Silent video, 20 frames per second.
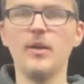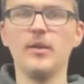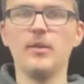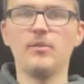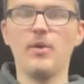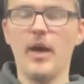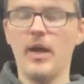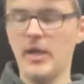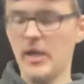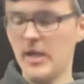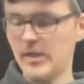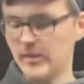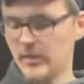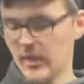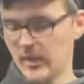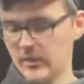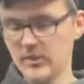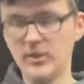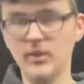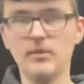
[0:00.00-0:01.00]
Ryan has a
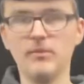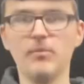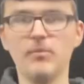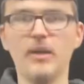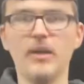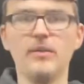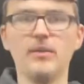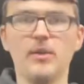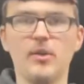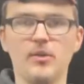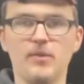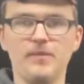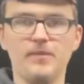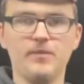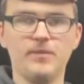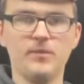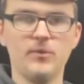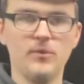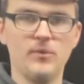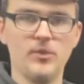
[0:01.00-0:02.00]
tendency, but you know,
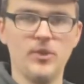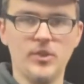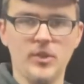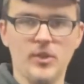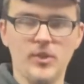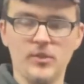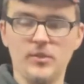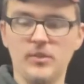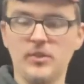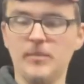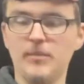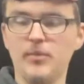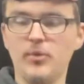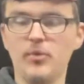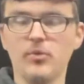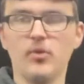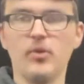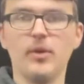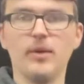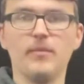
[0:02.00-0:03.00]
just a
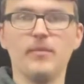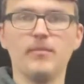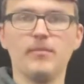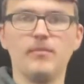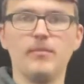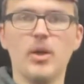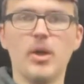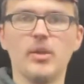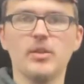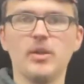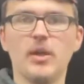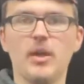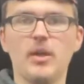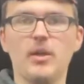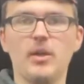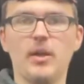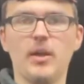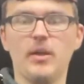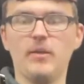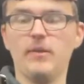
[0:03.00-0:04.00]
simple, quick box
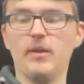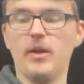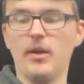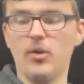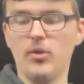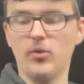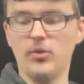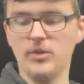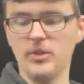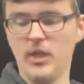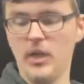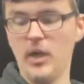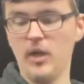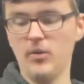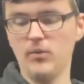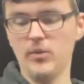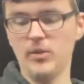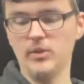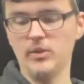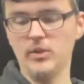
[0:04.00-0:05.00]
cutter knife that I always
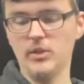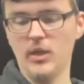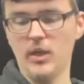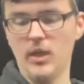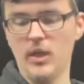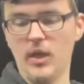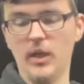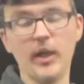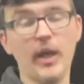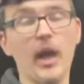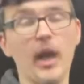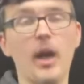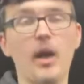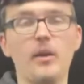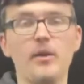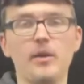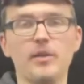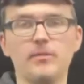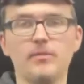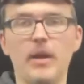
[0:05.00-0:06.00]
carry, which I carry
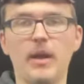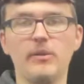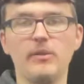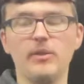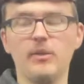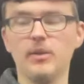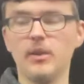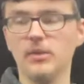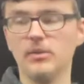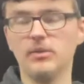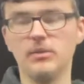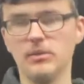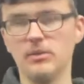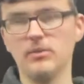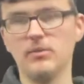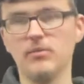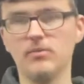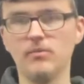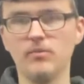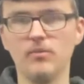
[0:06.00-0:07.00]
this mainly because
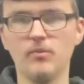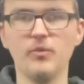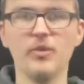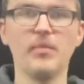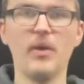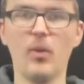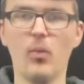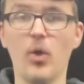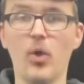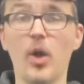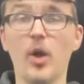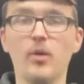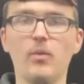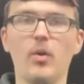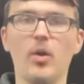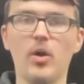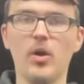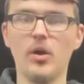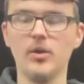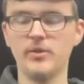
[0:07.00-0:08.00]
with my work,
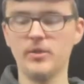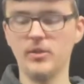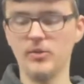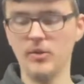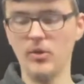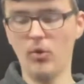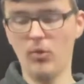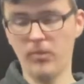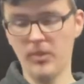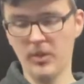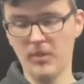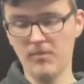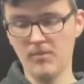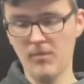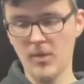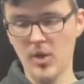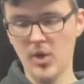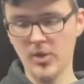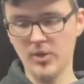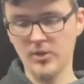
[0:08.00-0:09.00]
we're constantly opening
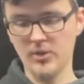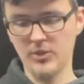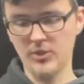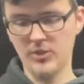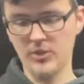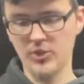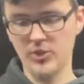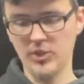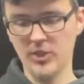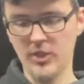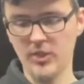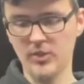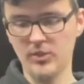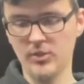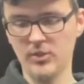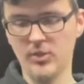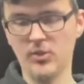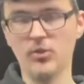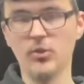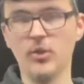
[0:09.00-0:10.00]
boxes and shit,
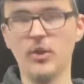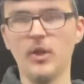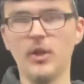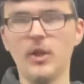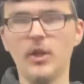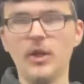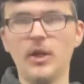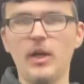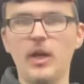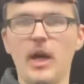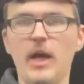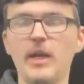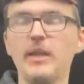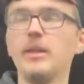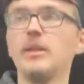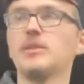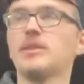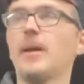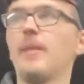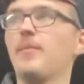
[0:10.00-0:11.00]
so I
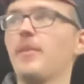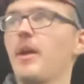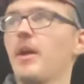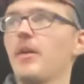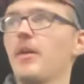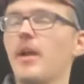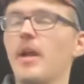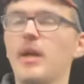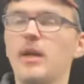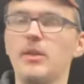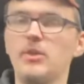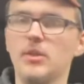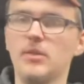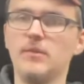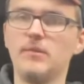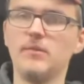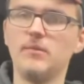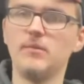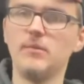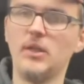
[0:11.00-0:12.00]
need something there that I can
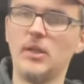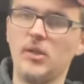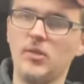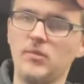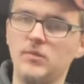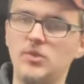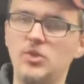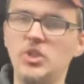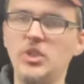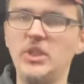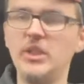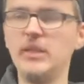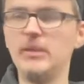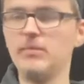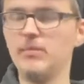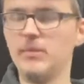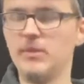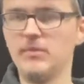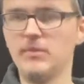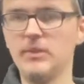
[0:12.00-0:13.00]
just, you know,
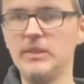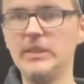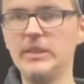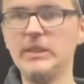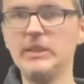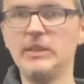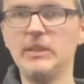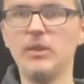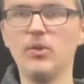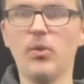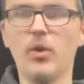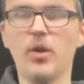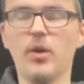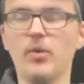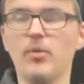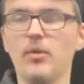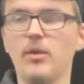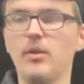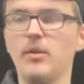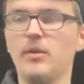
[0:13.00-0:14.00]
cheap and easy to
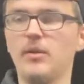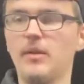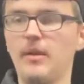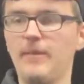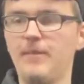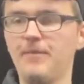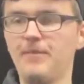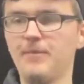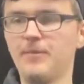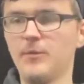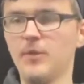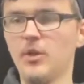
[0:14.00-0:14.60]
work with, and then